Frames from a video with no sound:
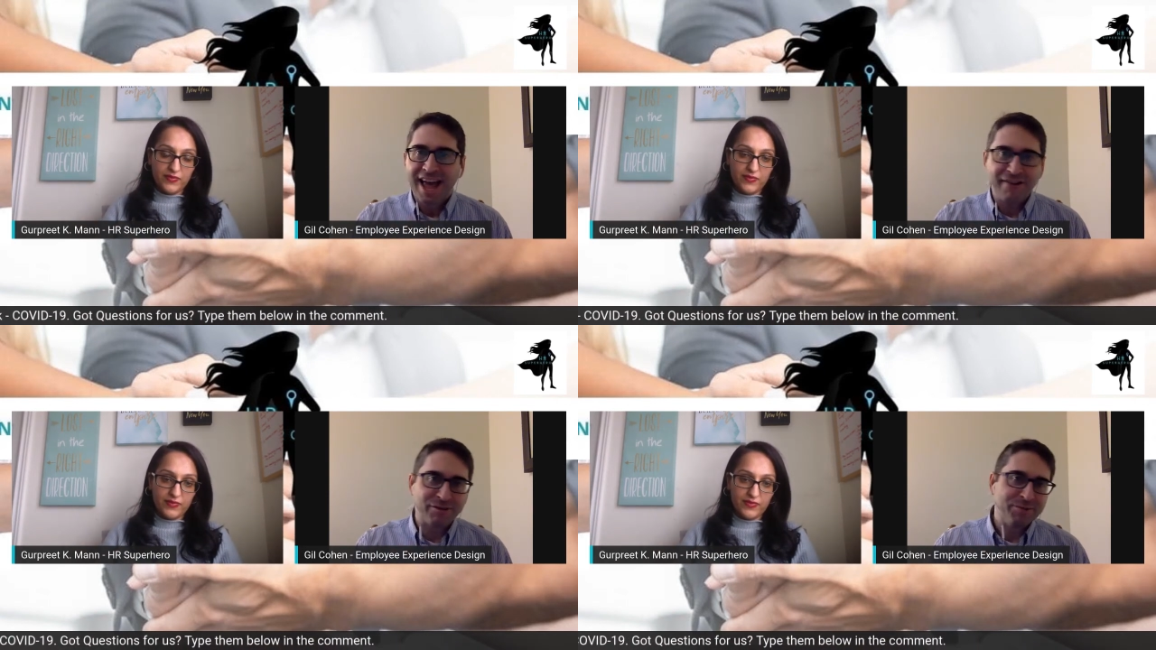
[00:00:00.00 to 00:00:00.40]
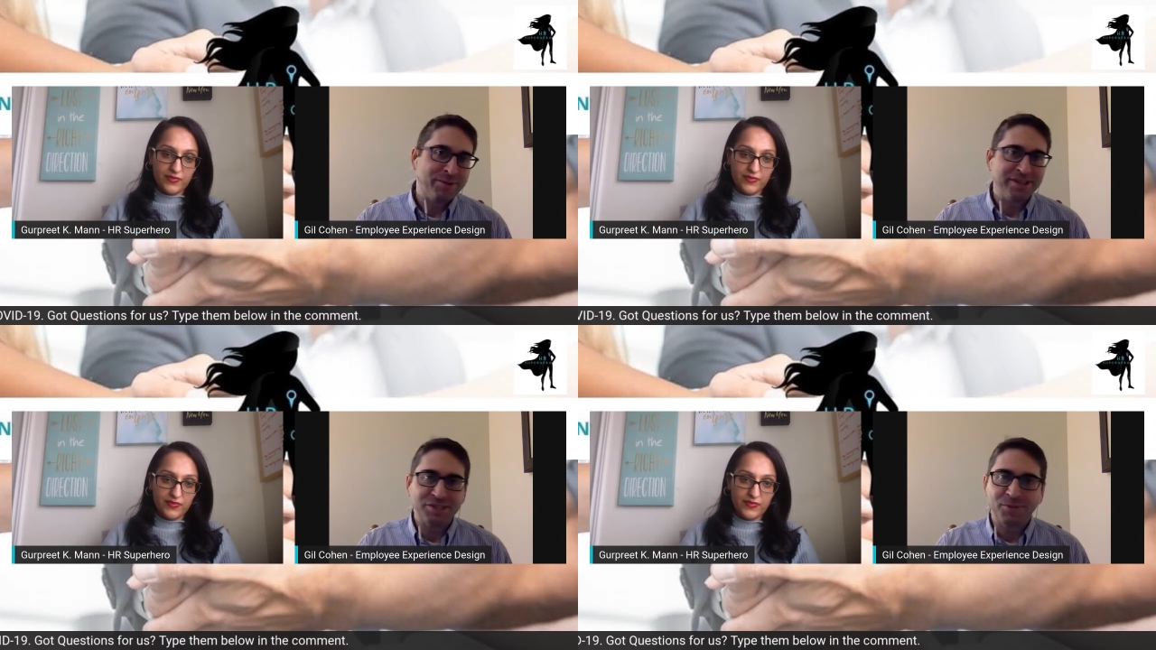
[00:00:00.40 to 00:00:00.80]

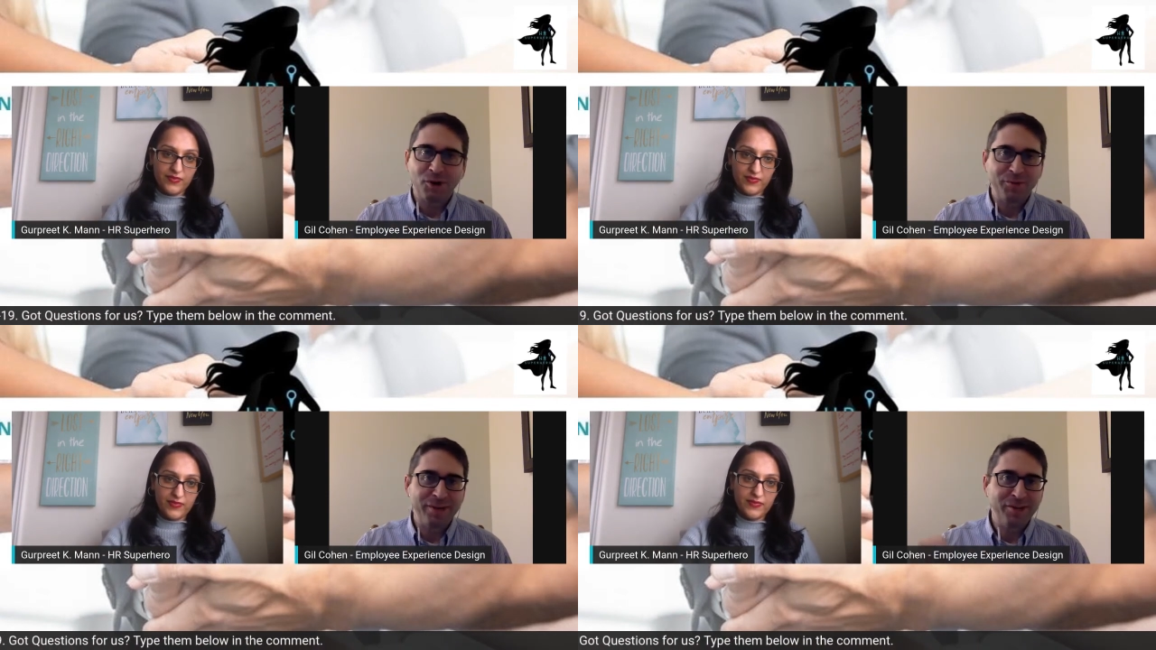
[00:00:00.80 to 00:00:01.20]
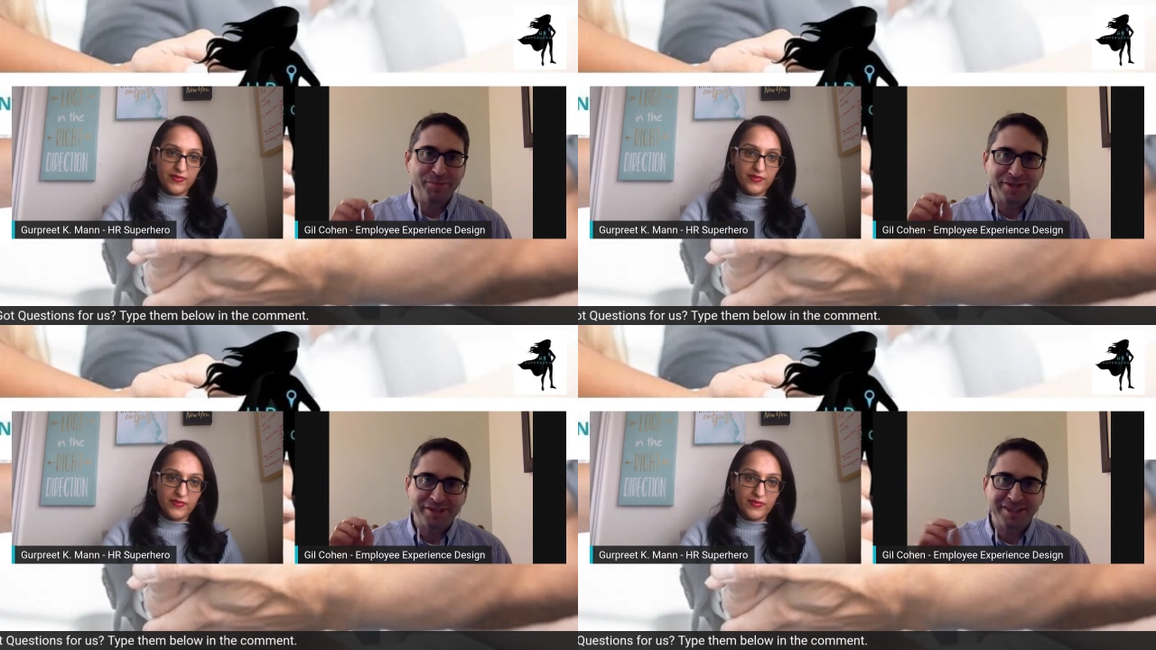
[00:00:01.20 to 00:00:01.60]
Speaker 1: everybody small
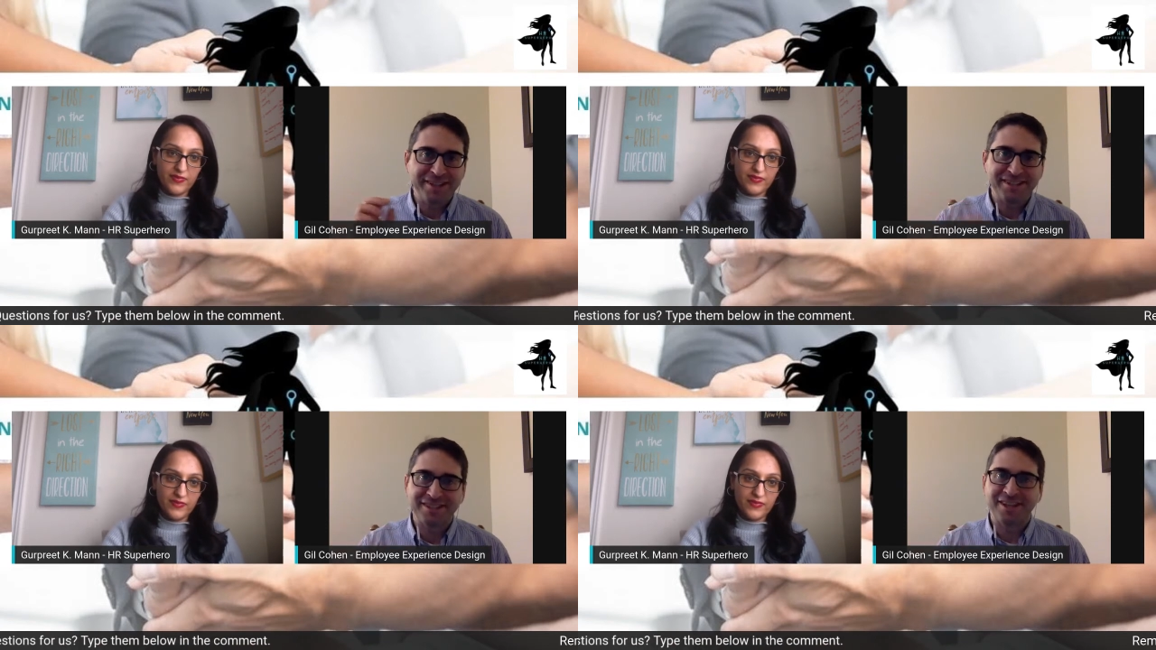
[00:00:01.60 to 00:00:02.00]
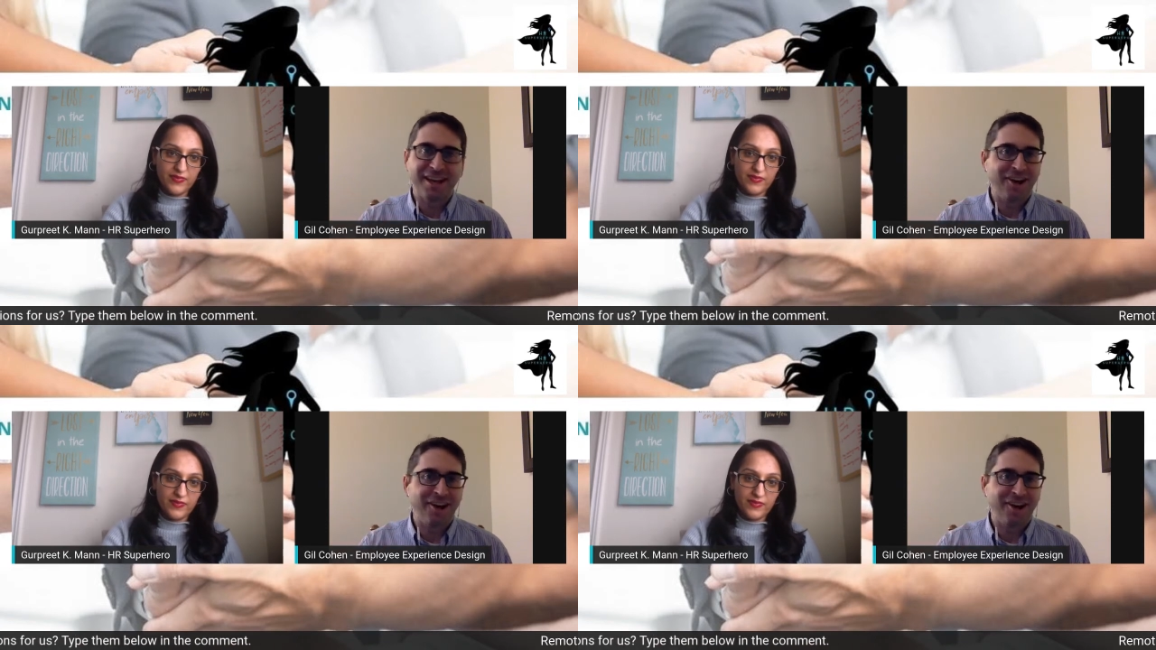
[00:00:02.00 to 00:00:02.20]
medium business